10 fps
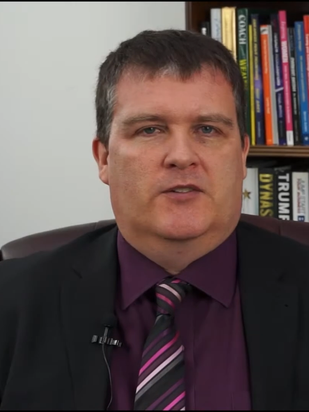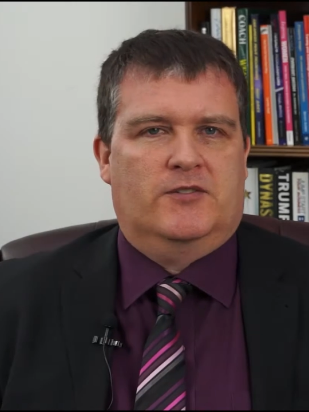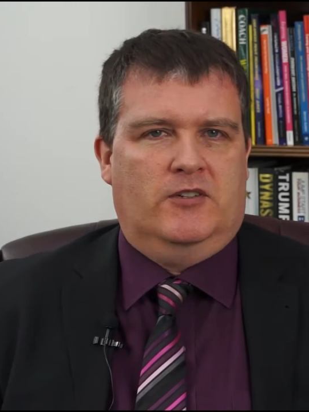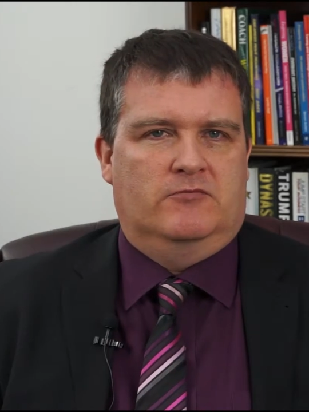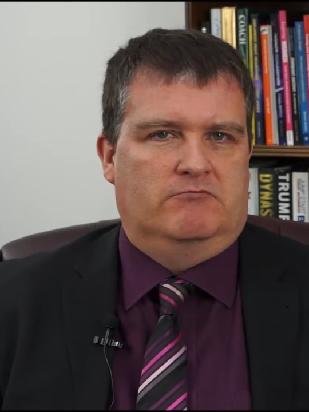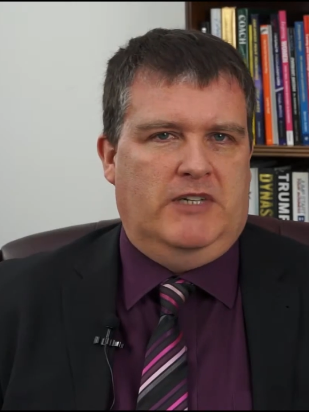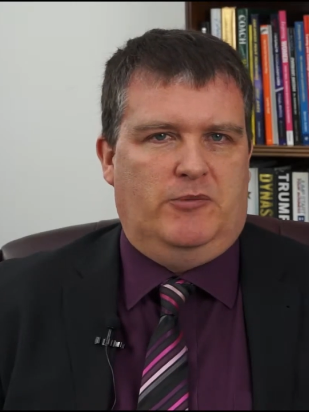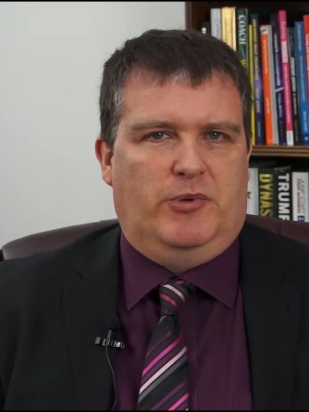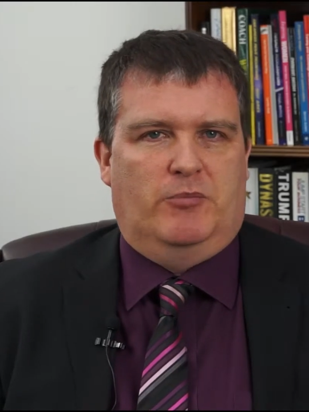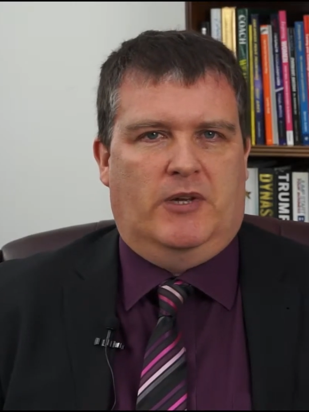So
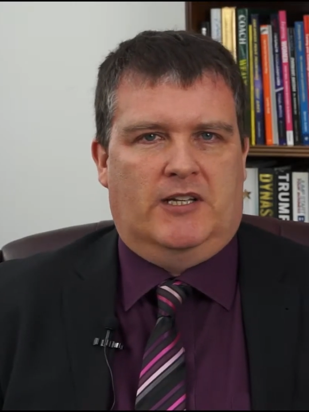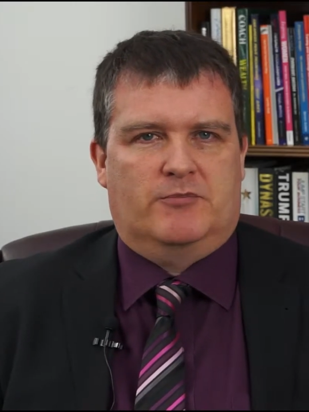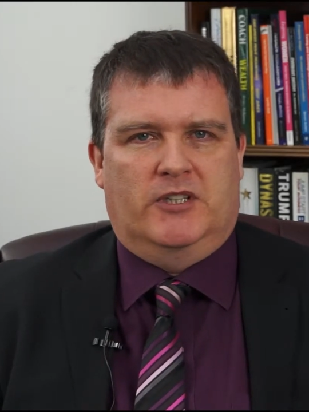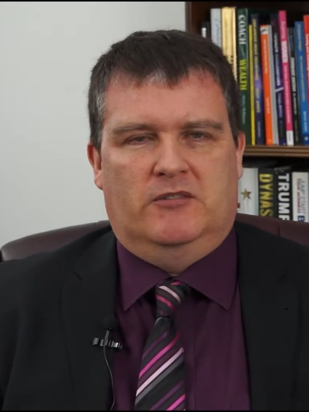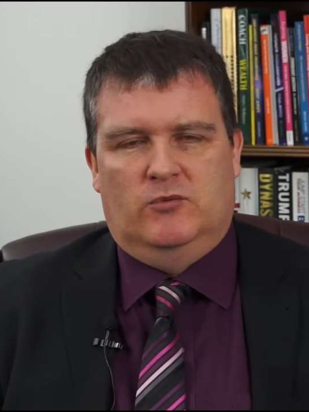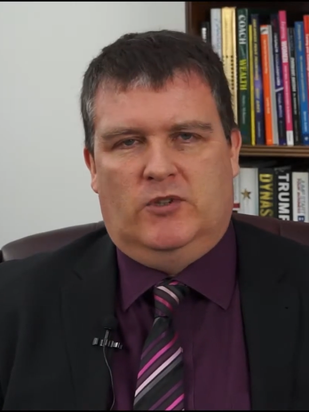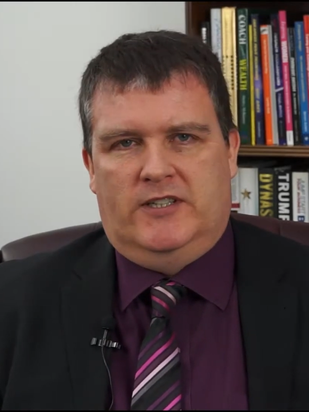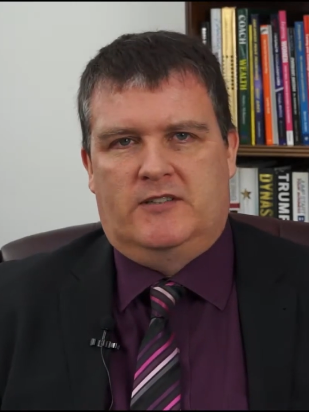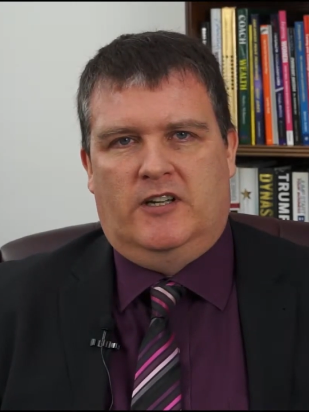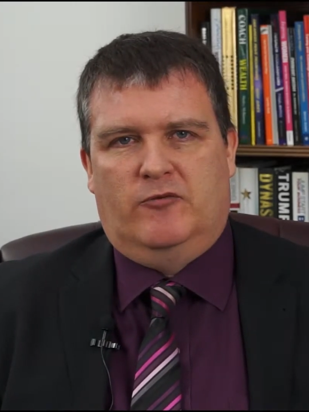many people ask me, what
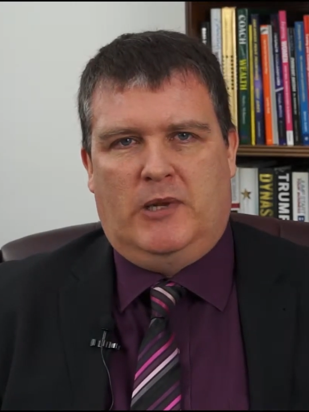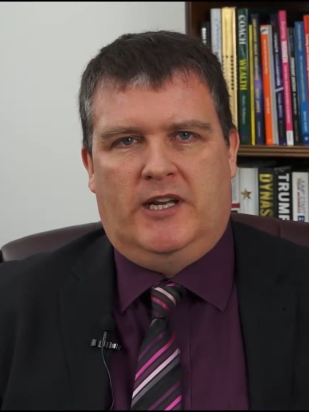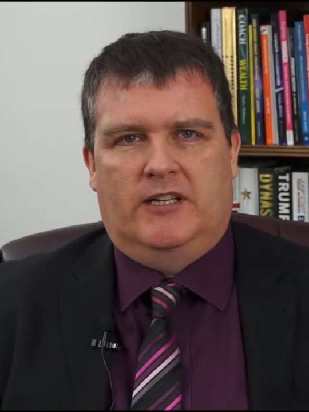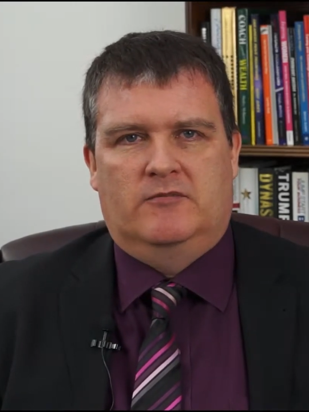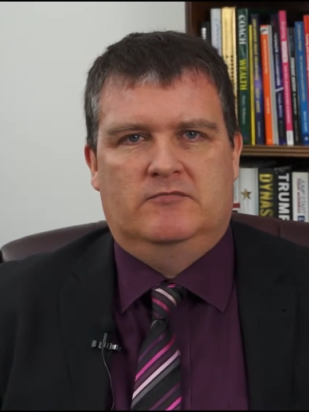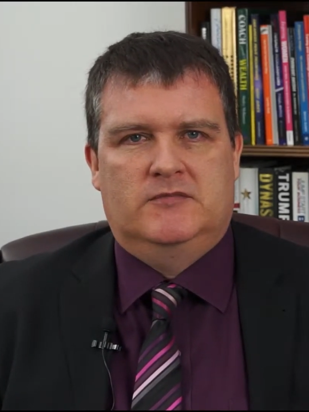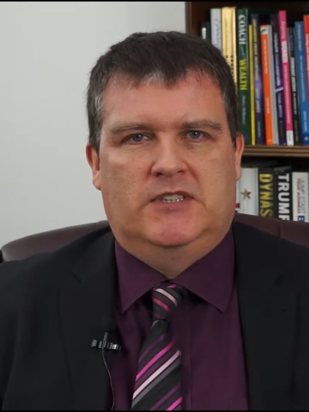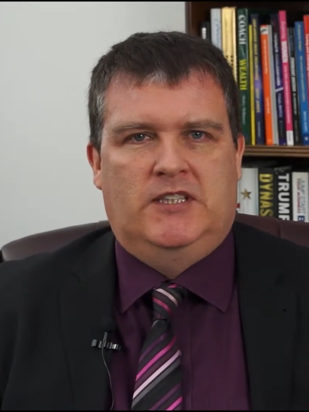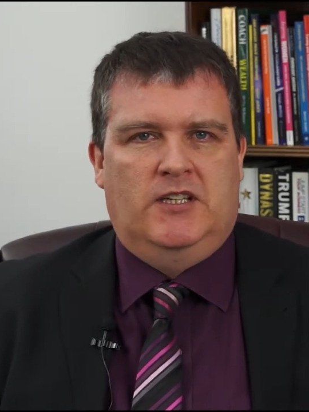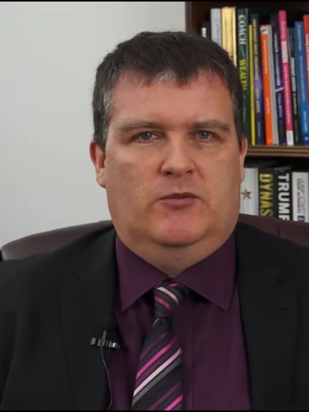is life planning?
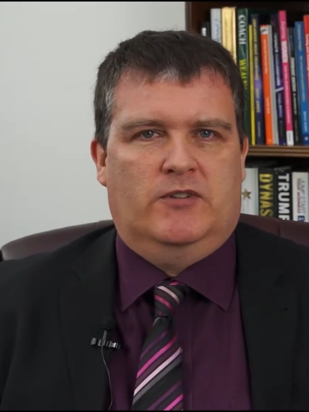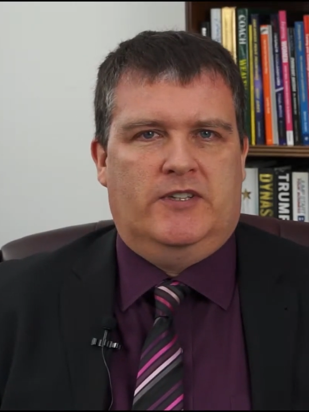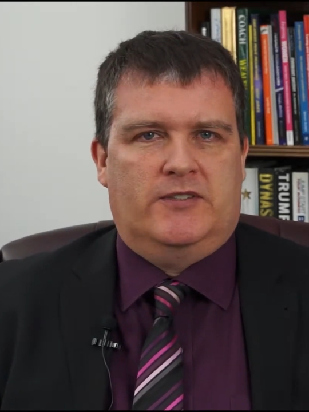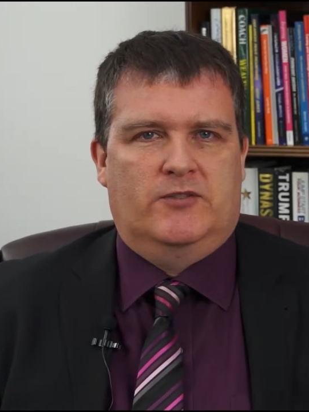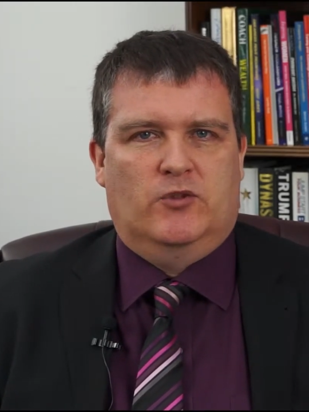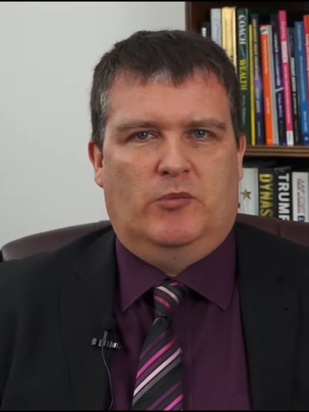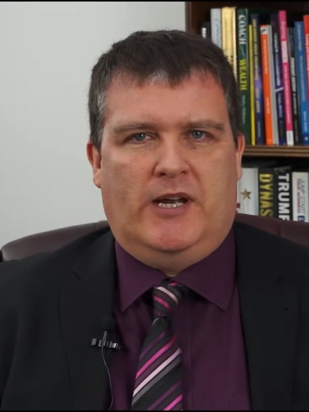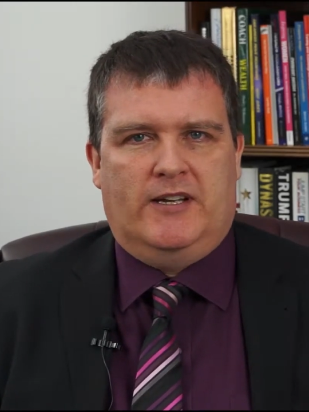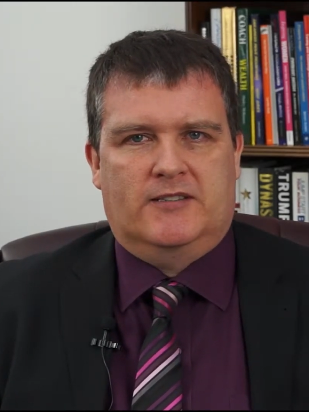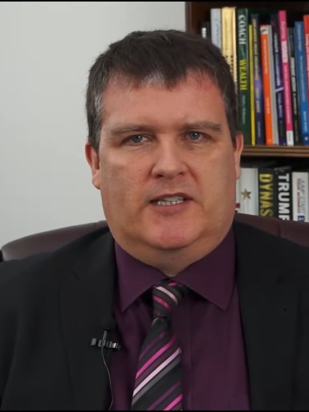Well, this is all
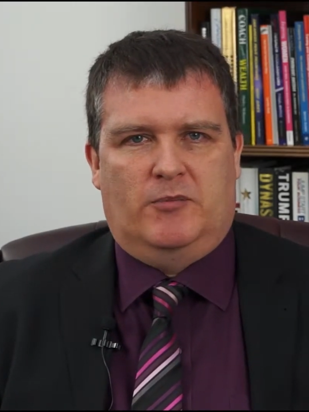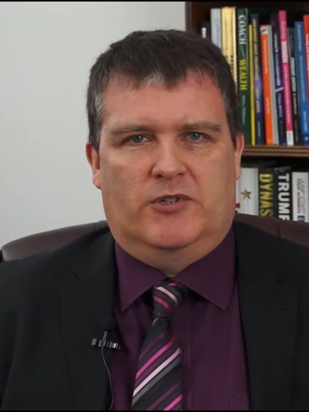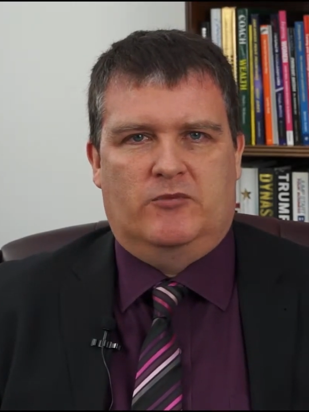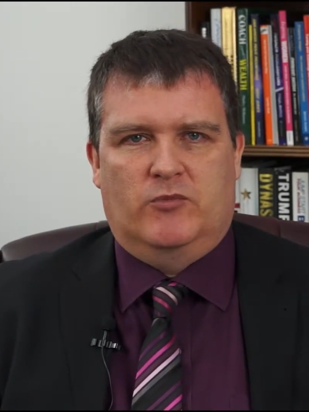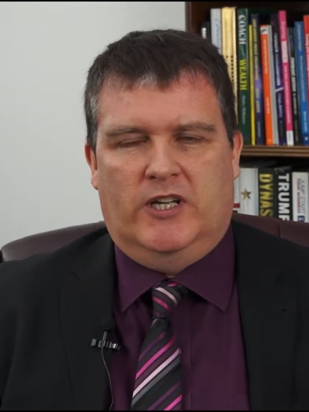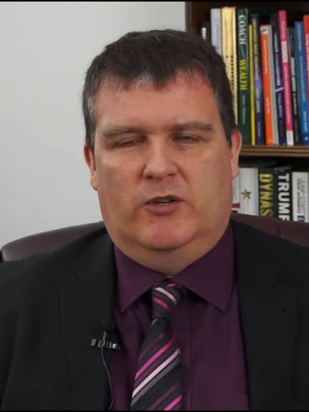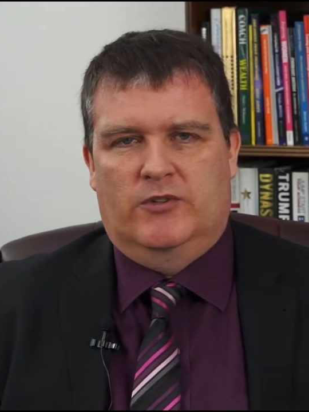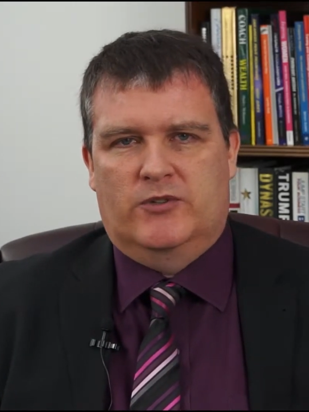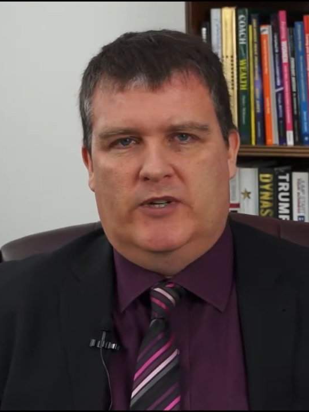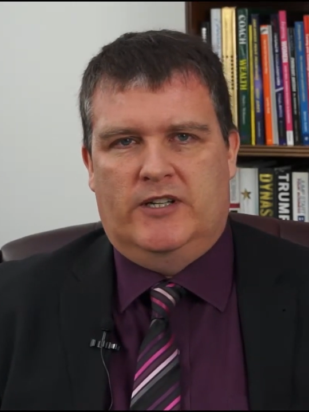about establishing where you
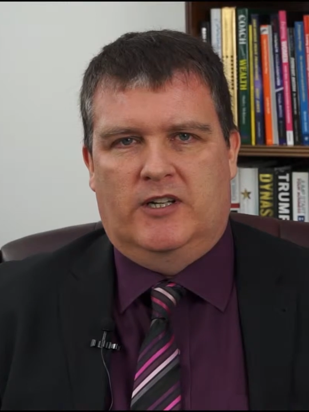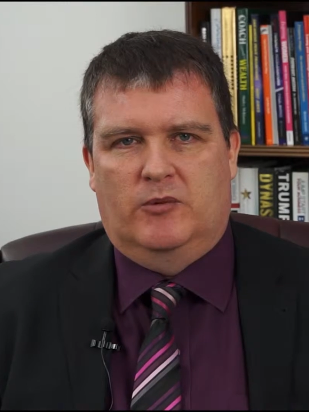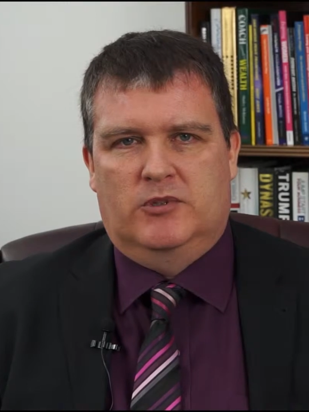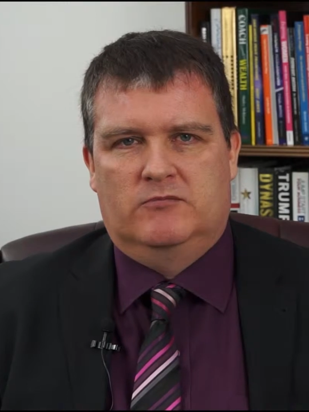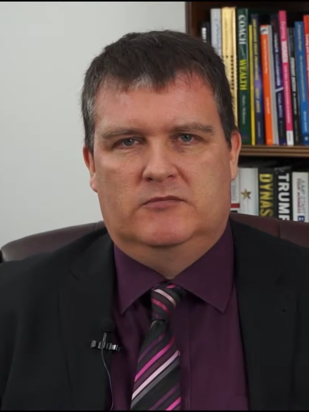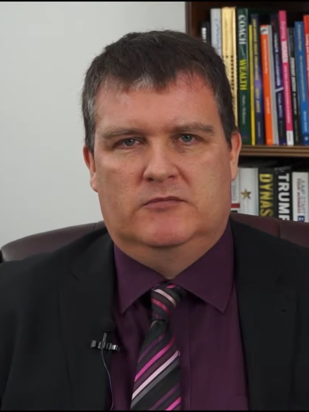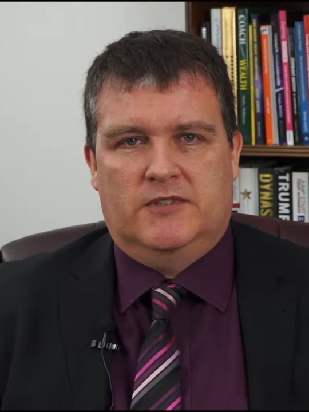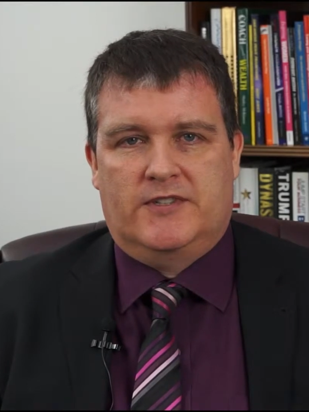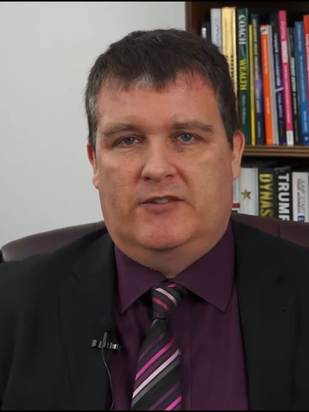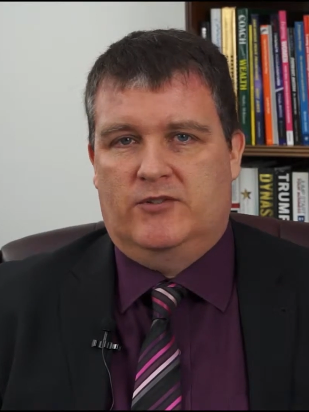want to end up.
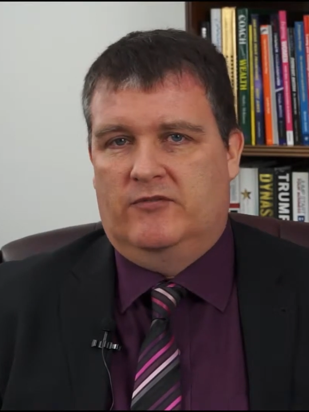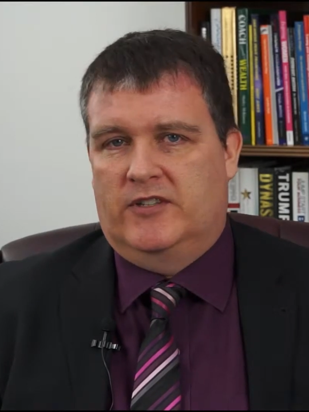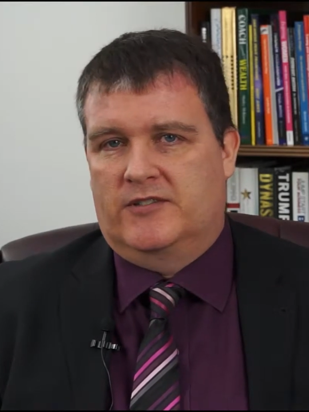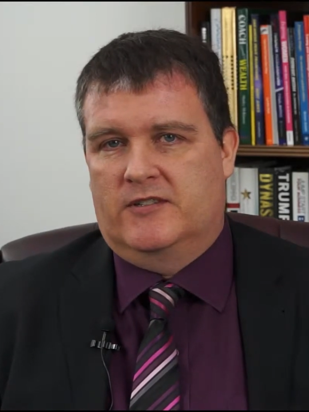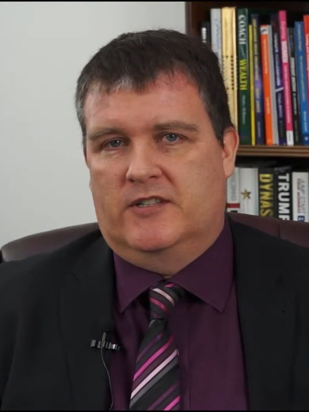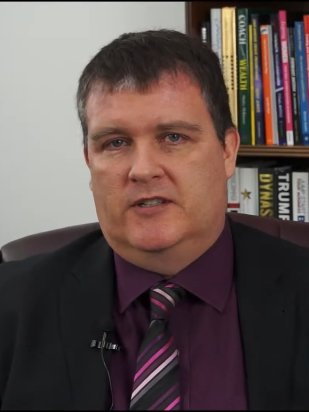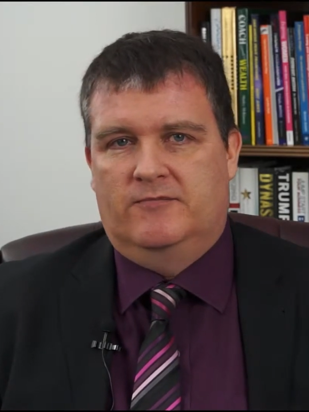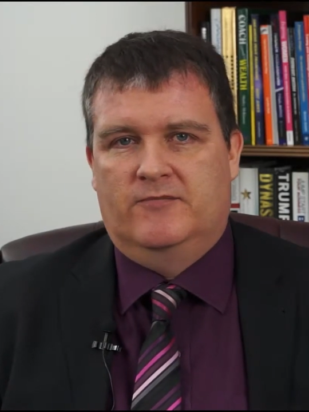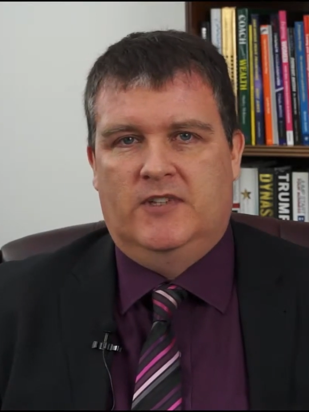Sounds obvious, doesn't it?